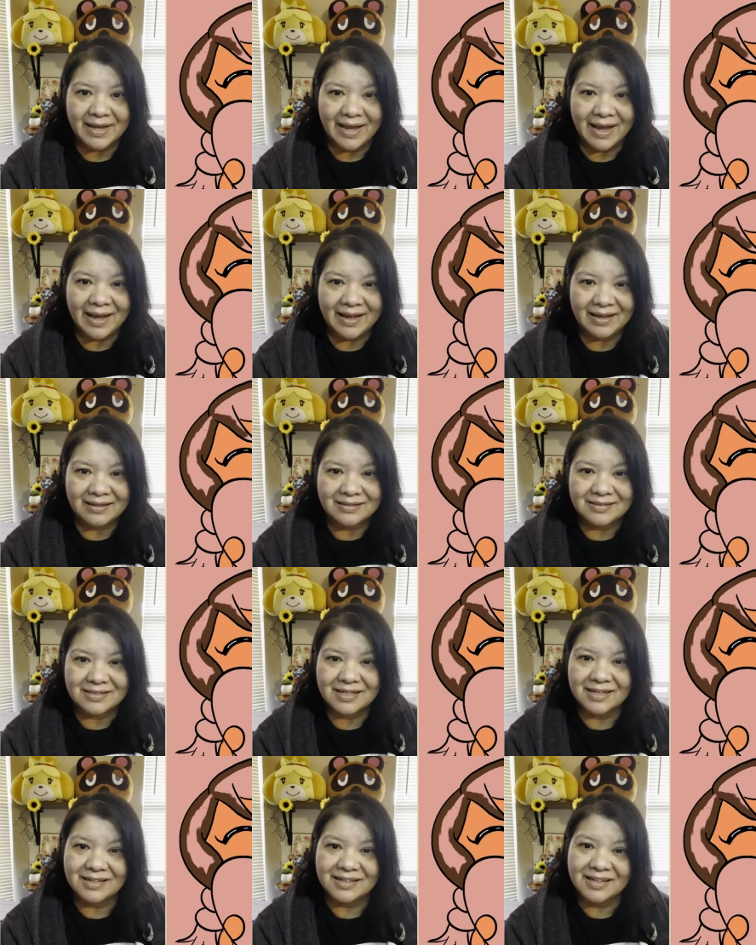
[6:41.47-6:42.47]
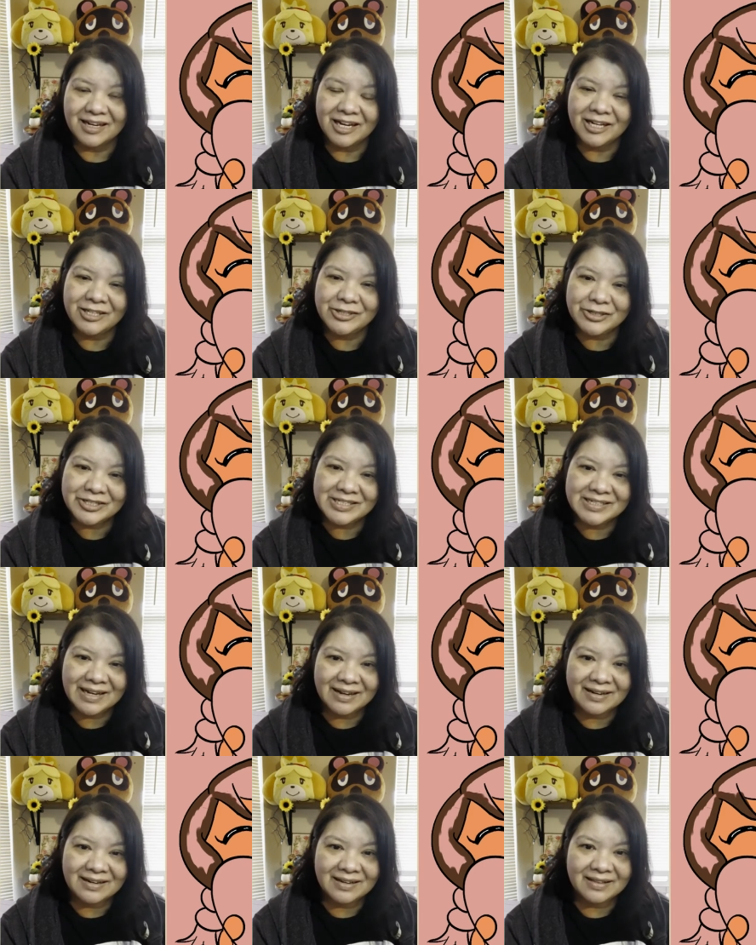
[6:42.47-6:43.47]
and
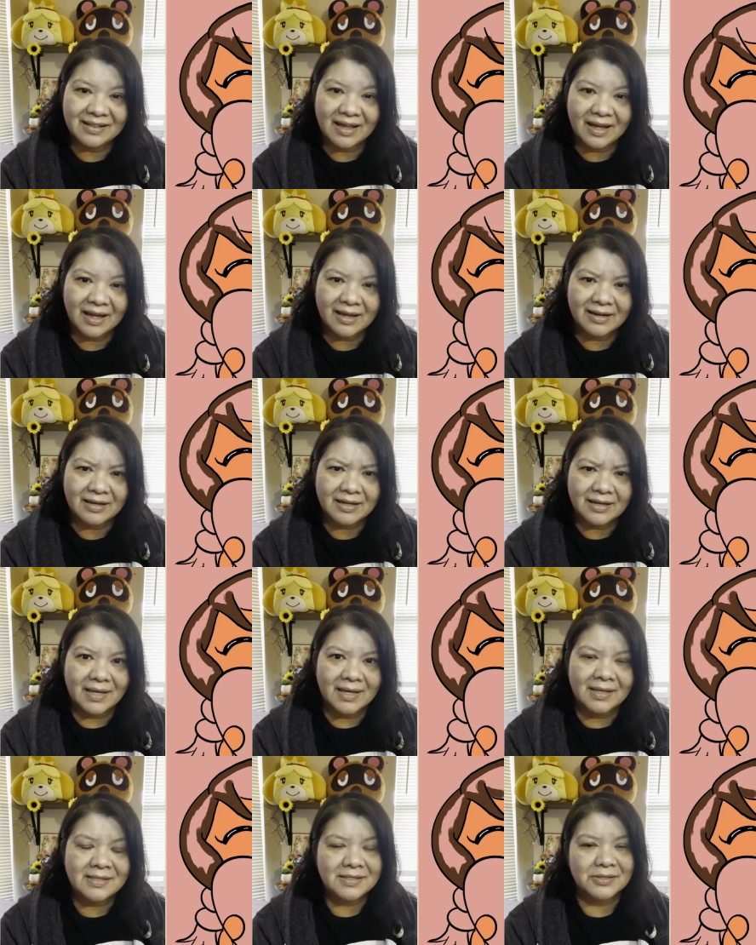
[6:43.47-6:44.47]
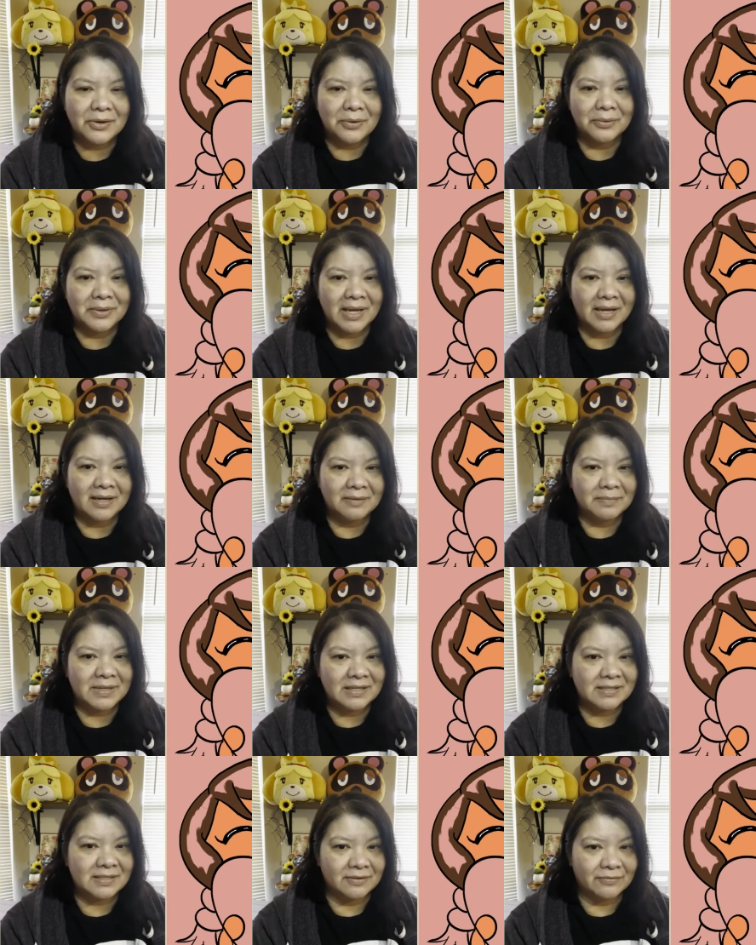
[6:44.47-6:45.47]
understanding that it's okay to
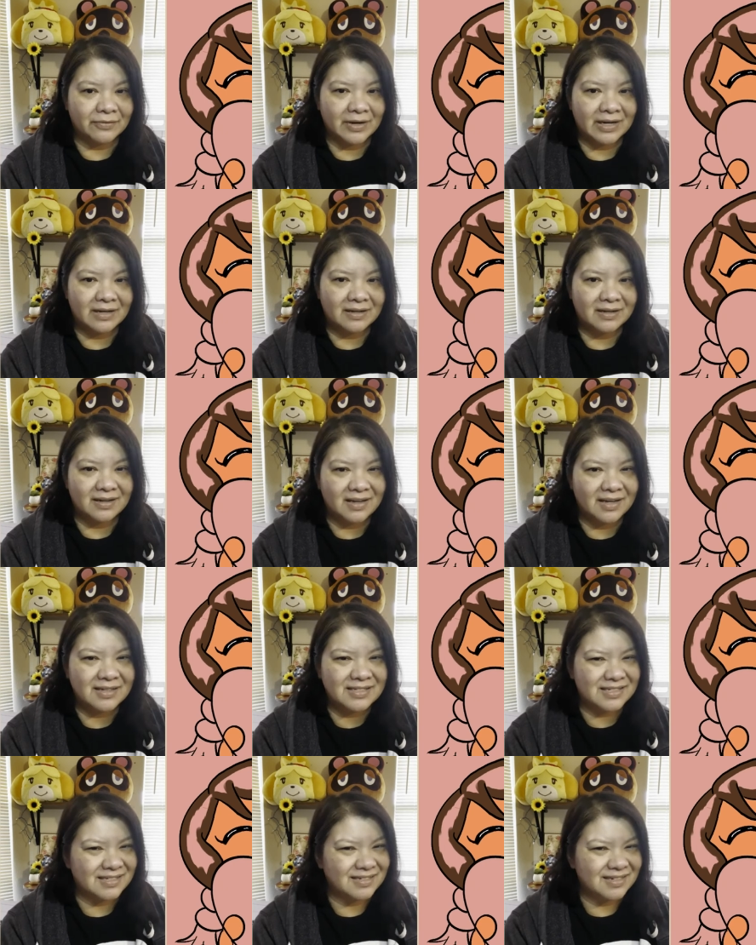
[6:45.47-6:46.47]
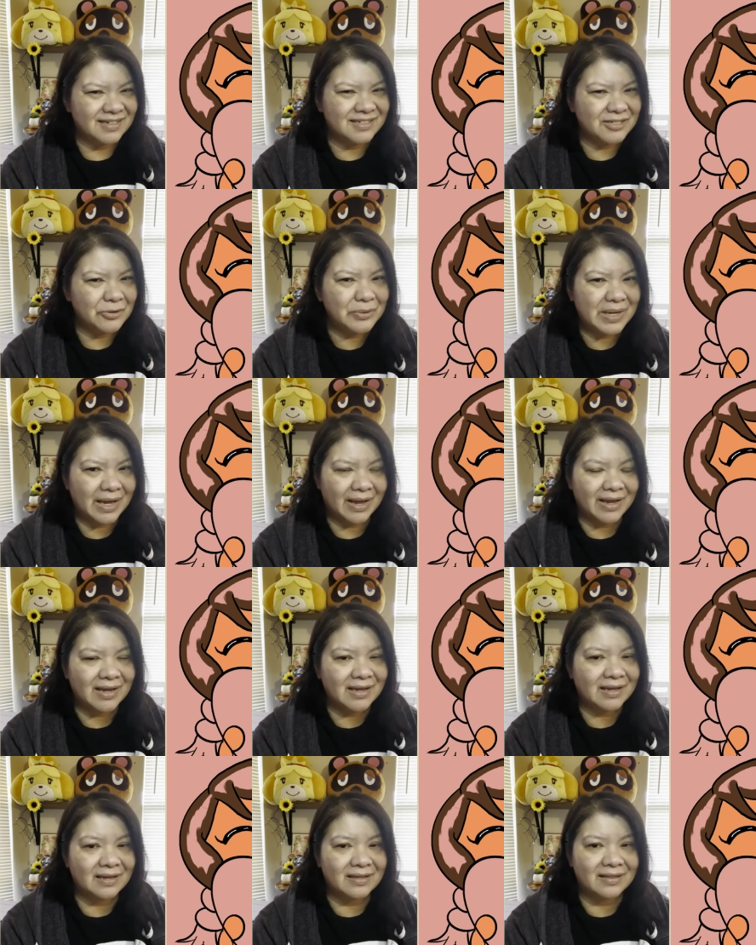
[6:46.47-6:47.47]
be different. It's, it's
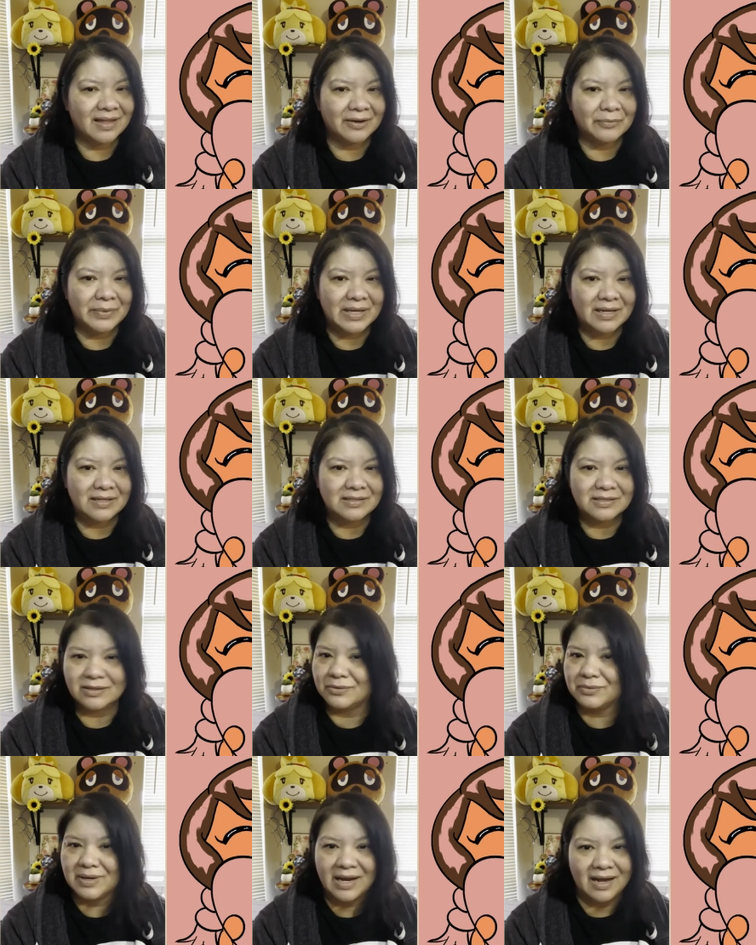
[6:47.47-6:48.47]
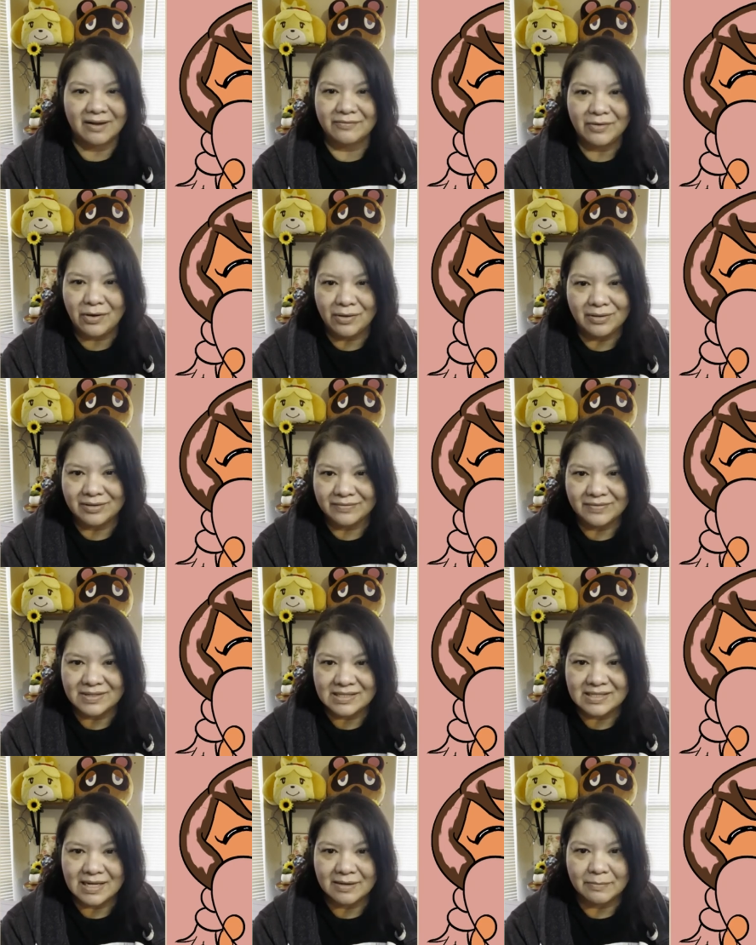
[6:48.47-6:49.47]
okay that we don't have all of
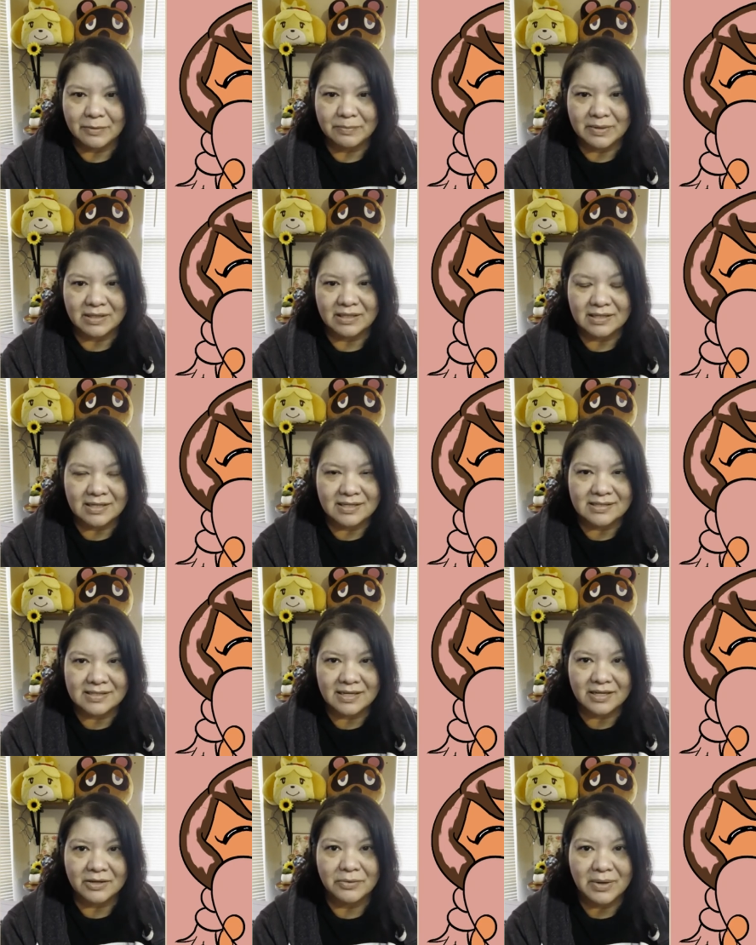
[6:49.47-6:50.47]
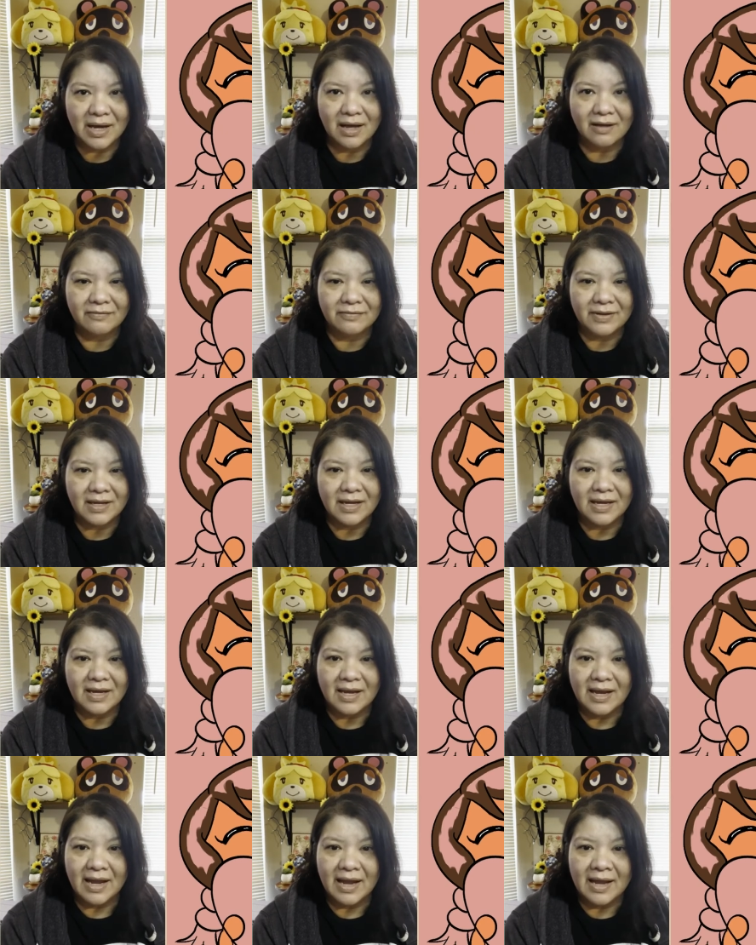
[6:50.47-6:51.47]
the same abilities that you have.
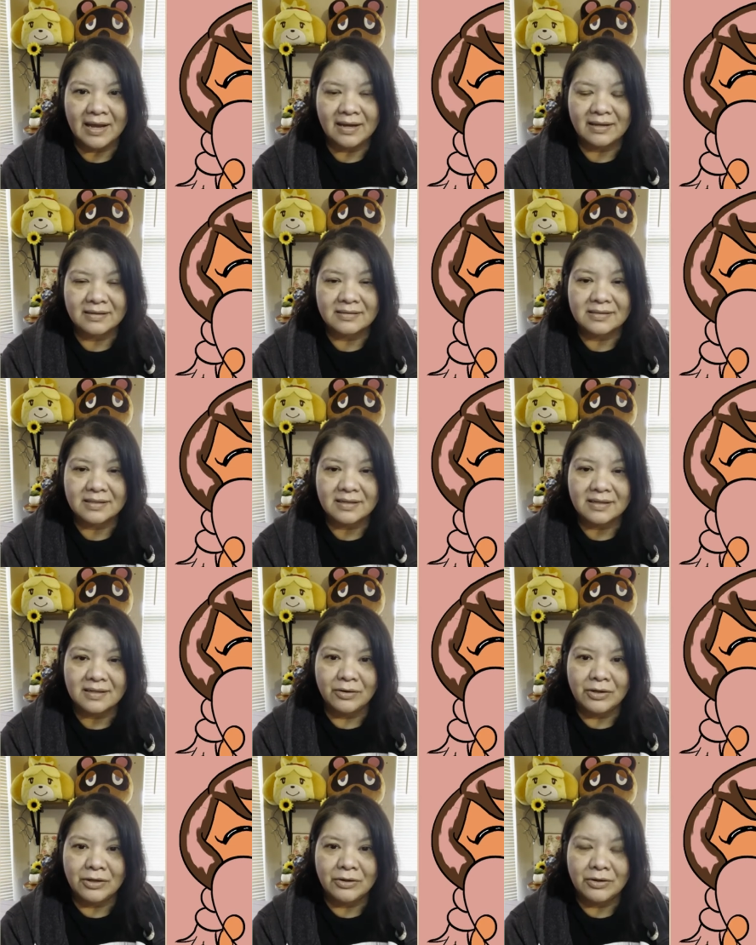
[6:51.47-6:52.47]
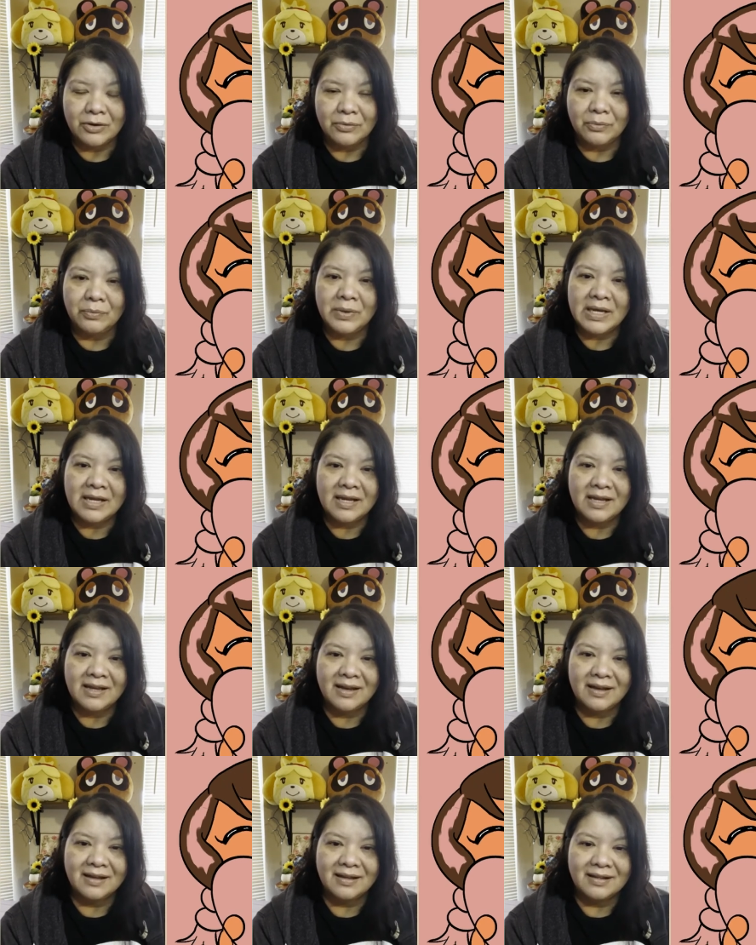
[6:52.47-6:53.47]
And, you know,
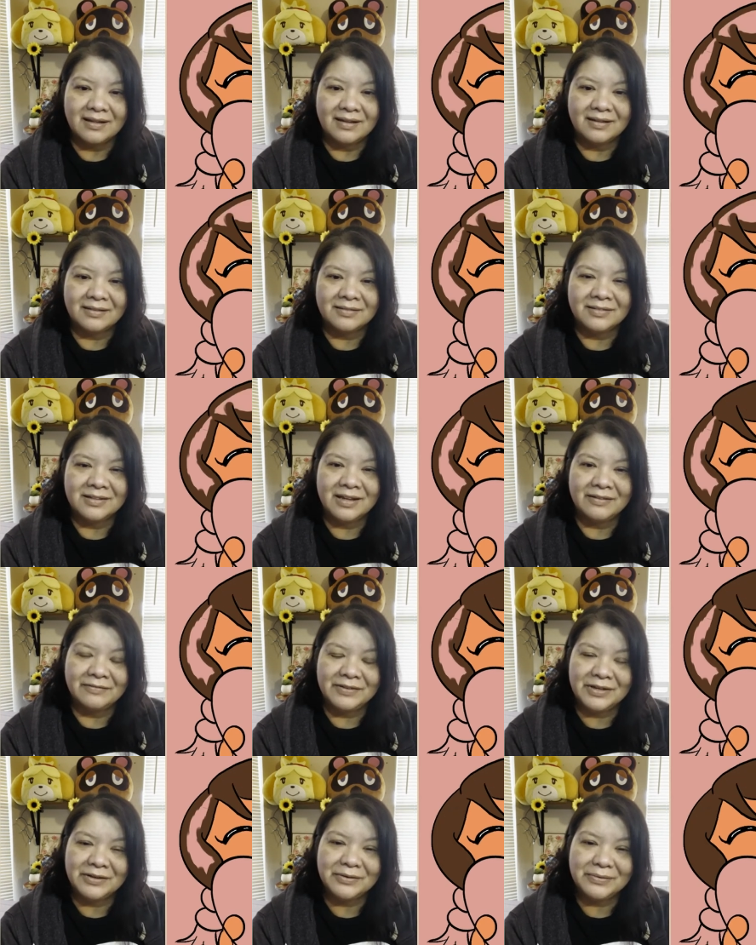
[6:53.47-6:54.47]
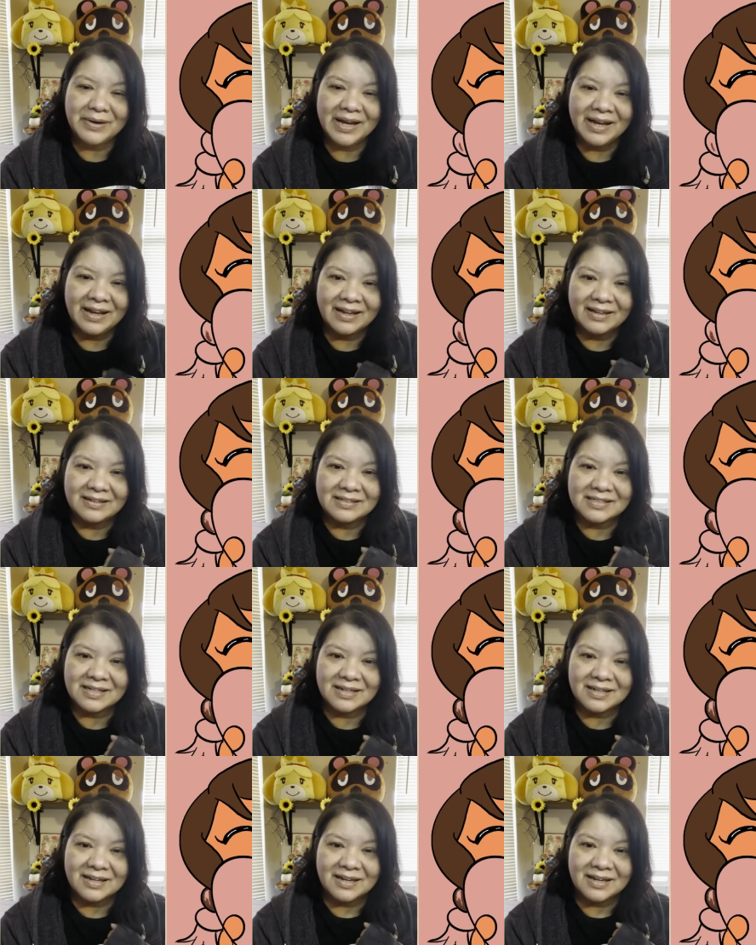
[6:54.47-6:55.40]
we love you and